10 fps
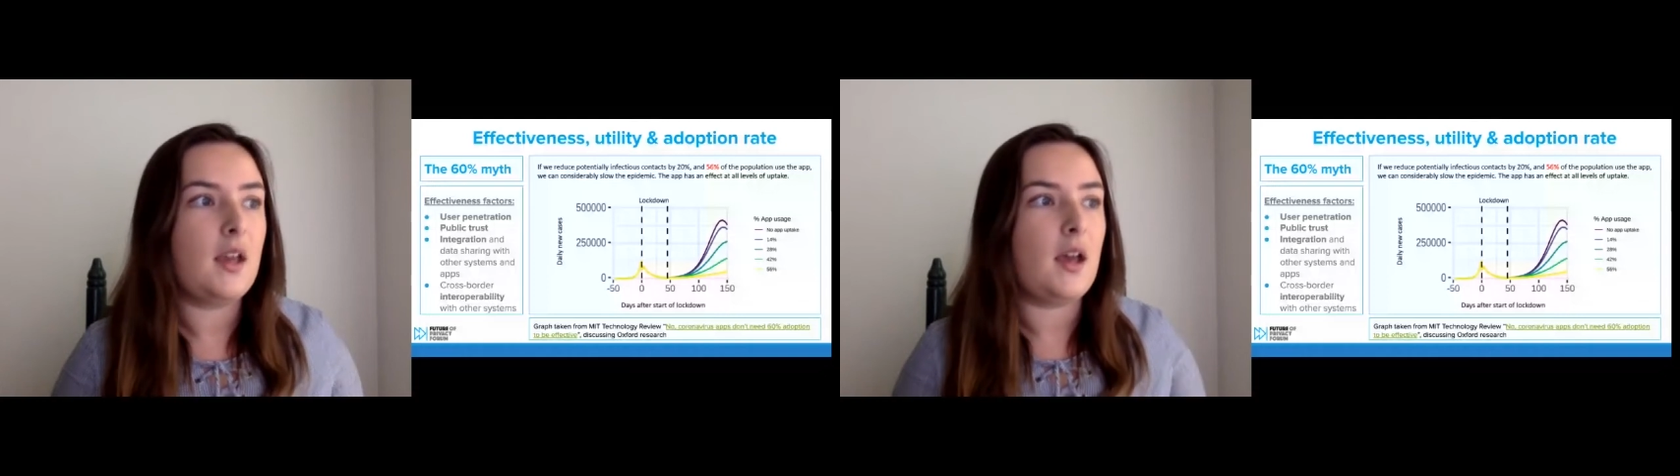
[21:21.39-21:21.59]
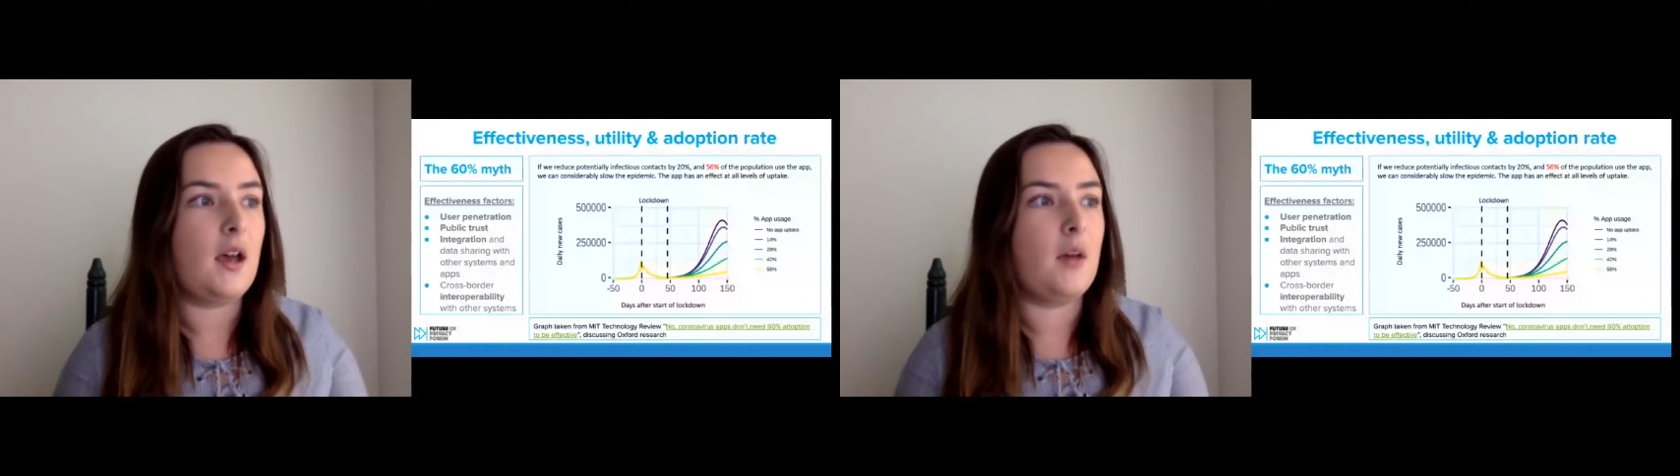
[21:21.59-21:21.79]

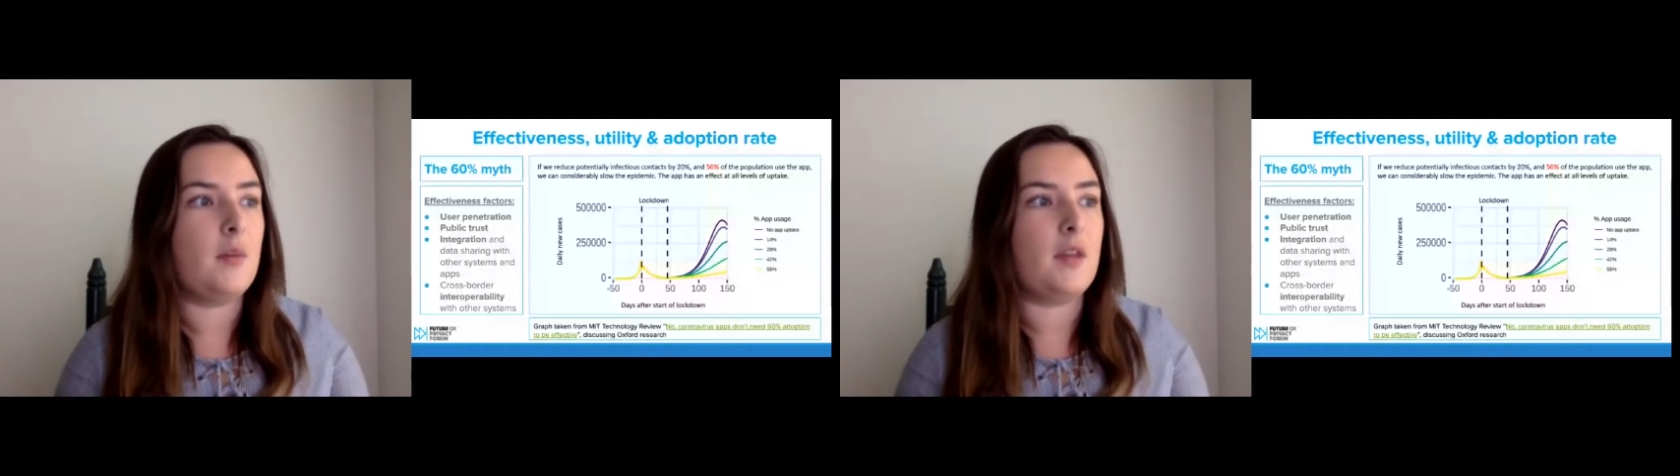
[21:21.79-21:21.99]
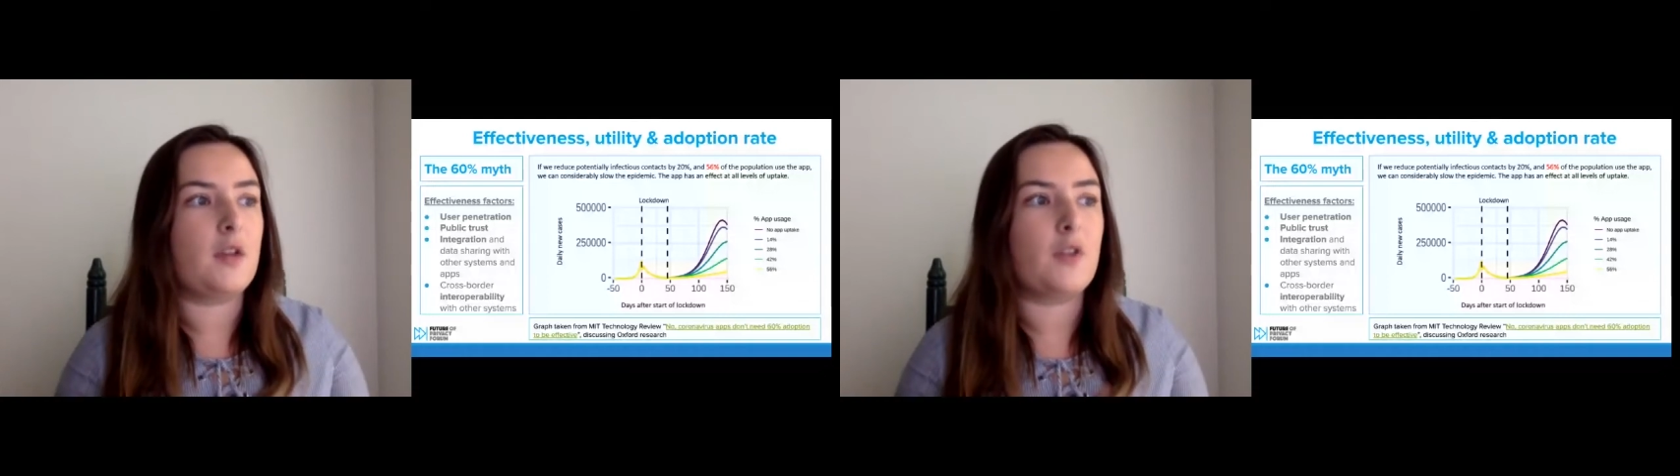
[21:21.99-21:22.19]

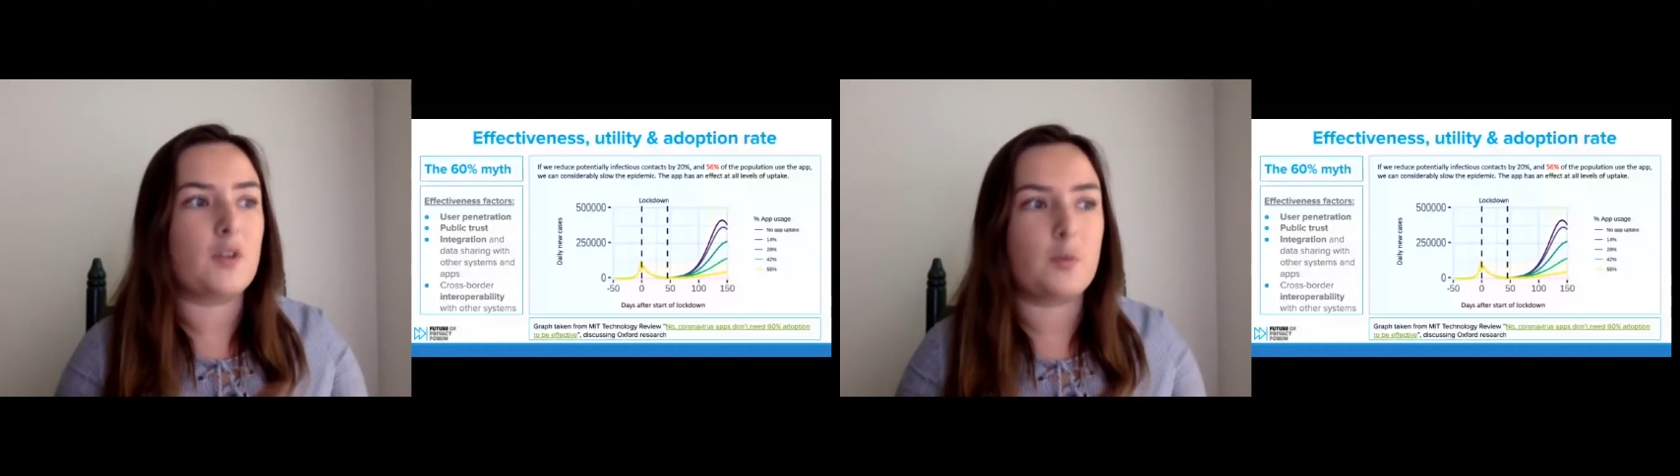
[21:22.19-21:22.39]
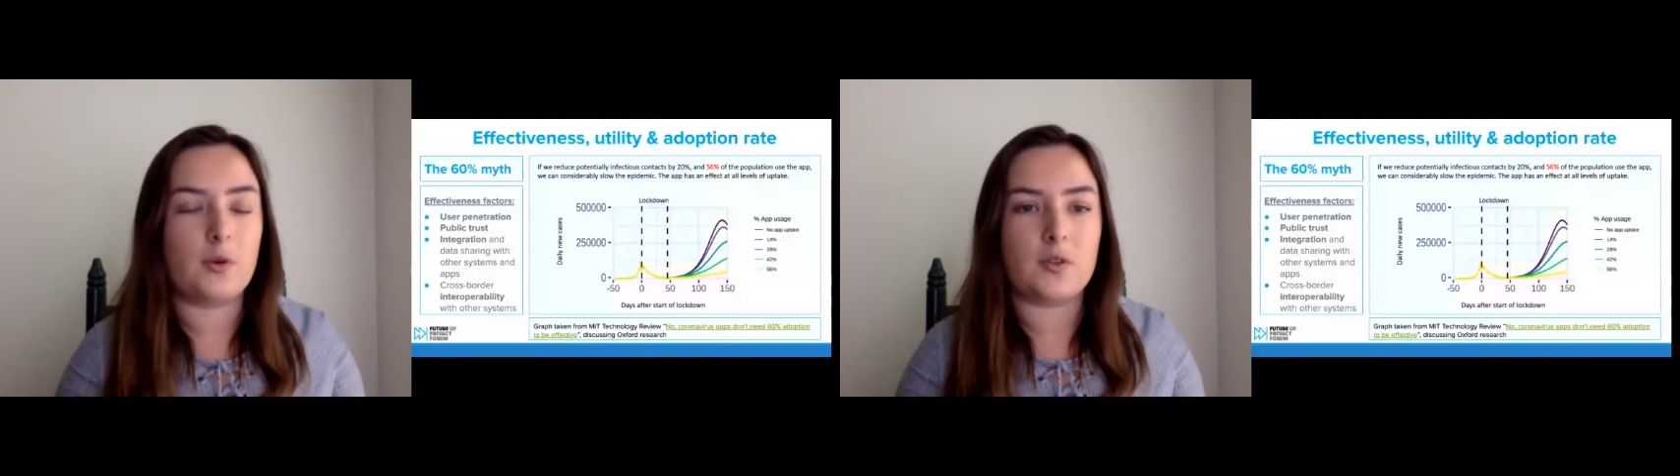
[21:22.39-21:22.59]
and then
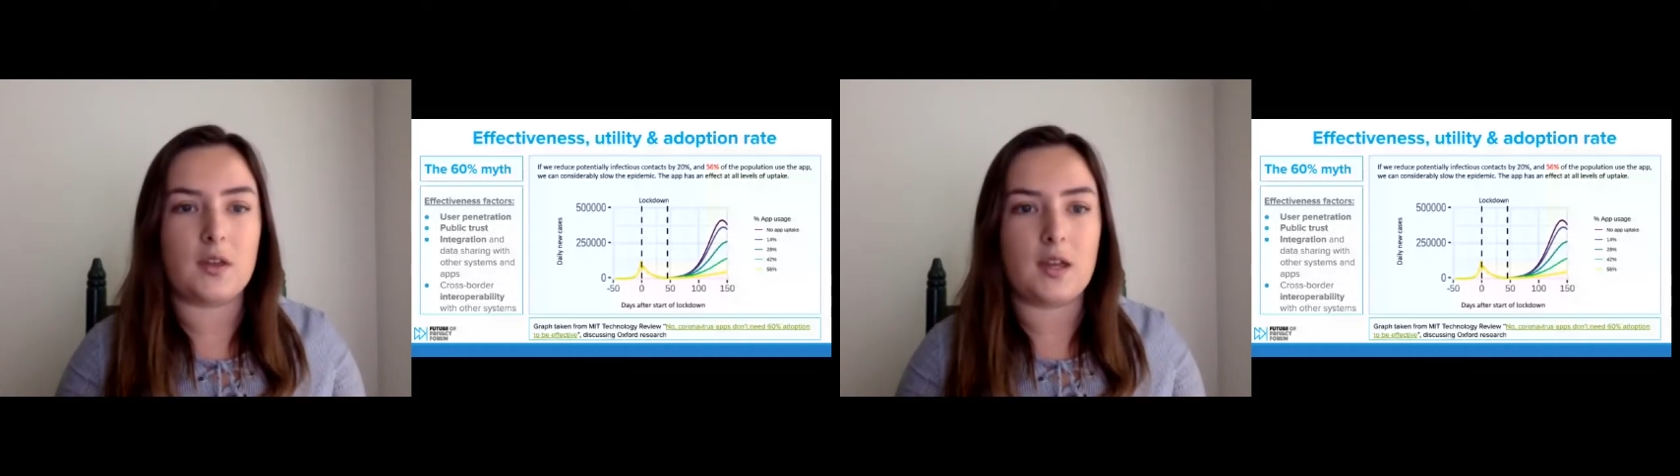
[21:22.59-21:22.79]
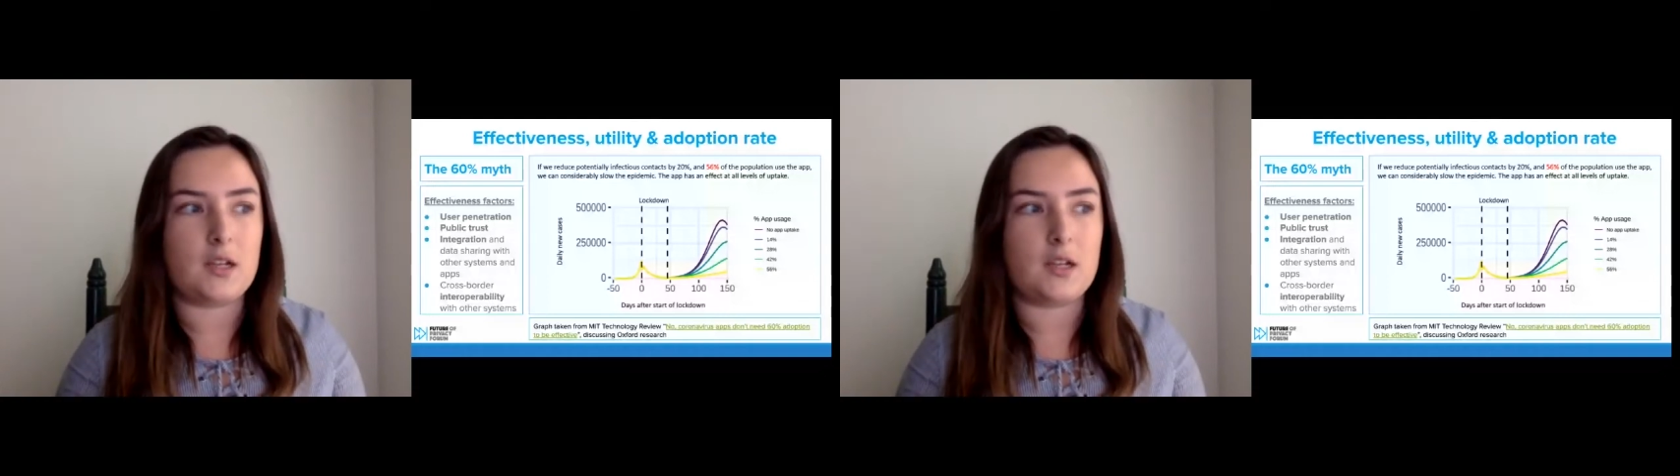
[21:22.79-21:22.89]
cross-border